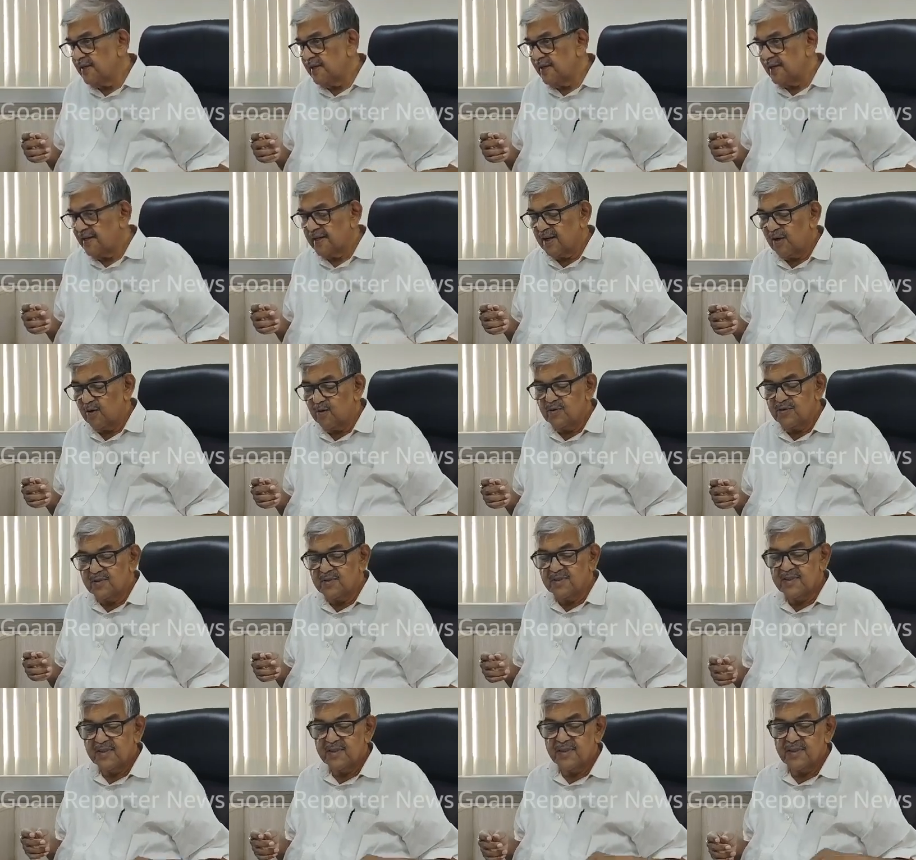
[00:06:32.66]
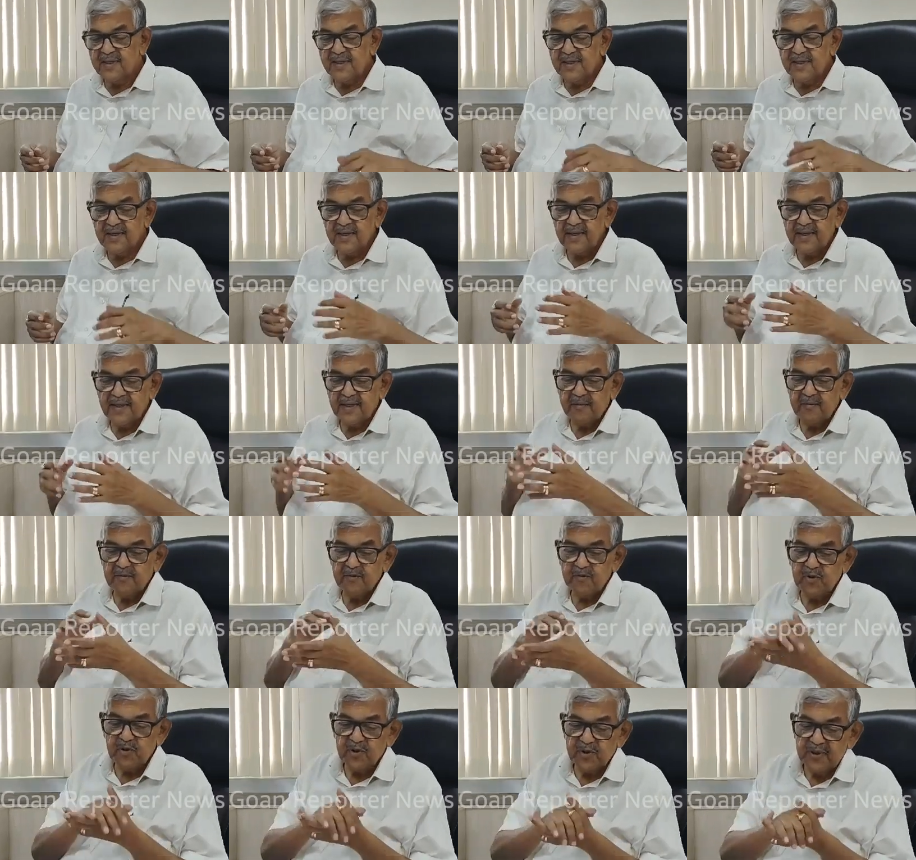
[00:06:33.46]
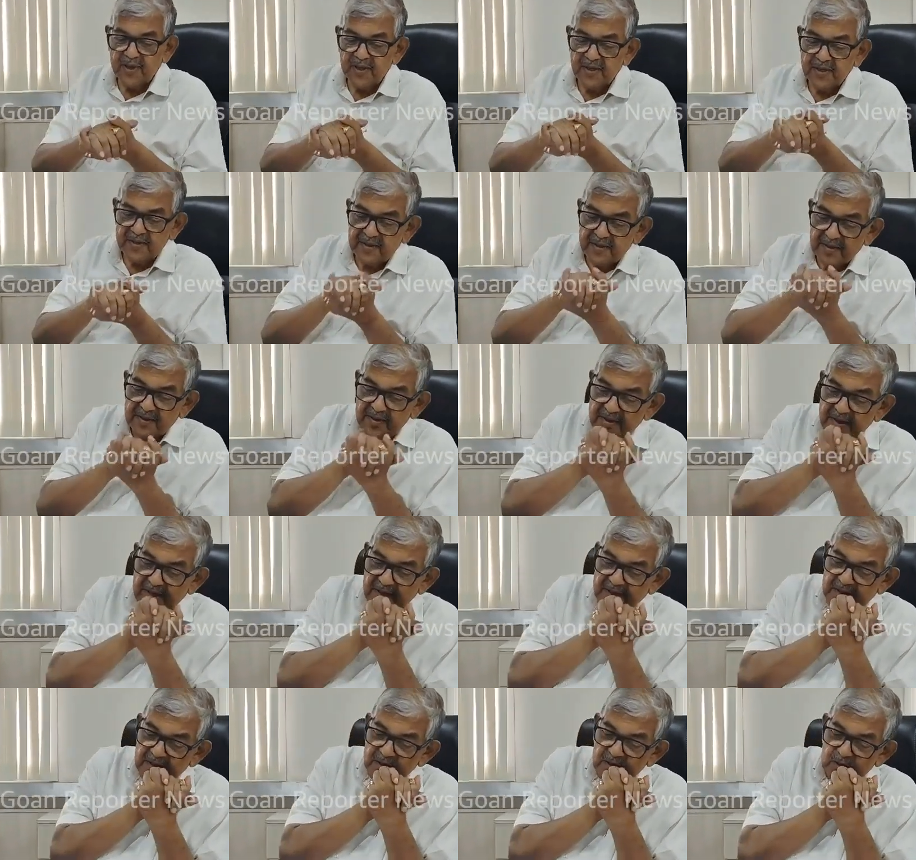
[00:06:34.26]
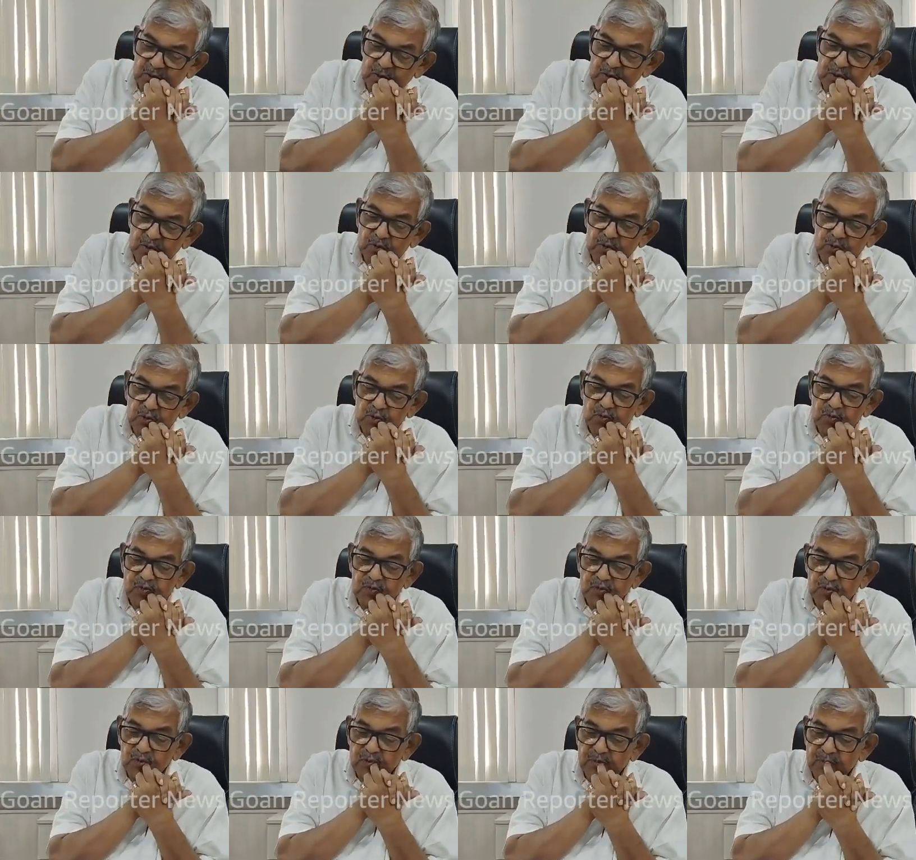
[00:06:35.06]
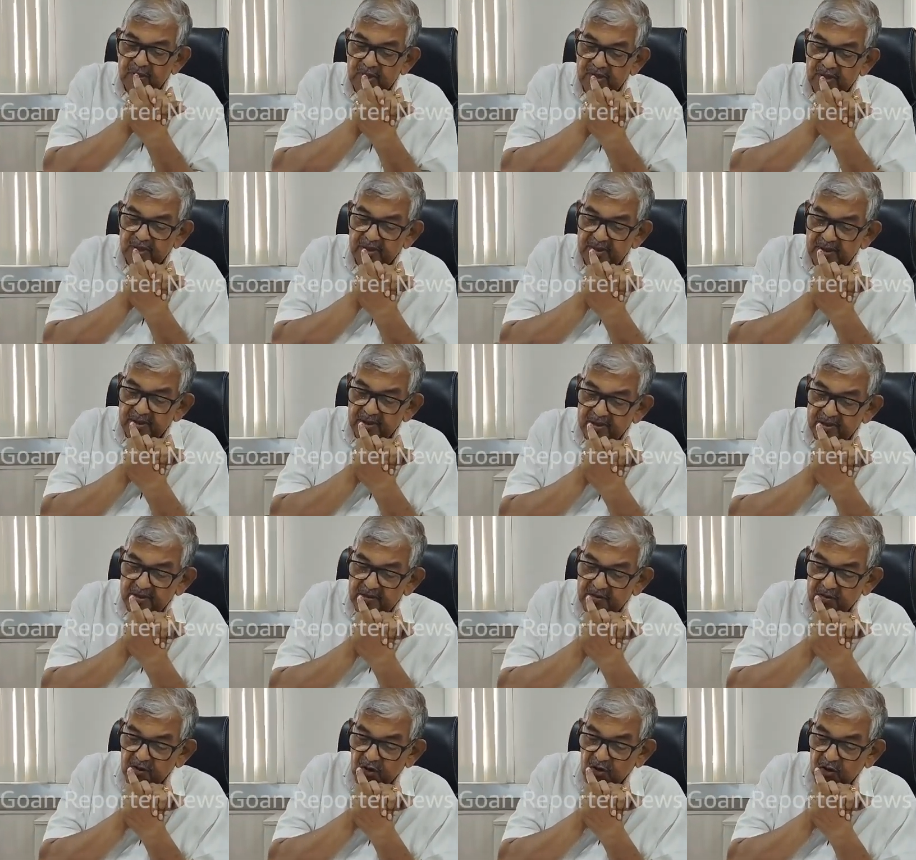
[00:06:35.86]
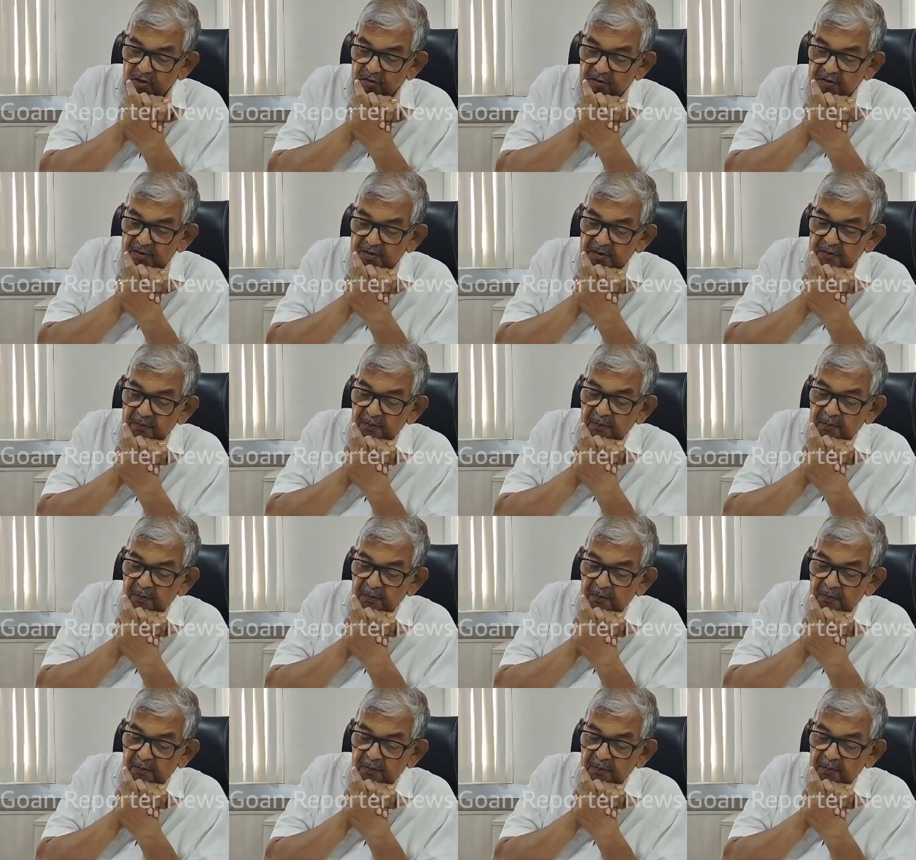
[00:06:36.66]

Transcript: accounts, and I'm sure that that issue too would be resolved.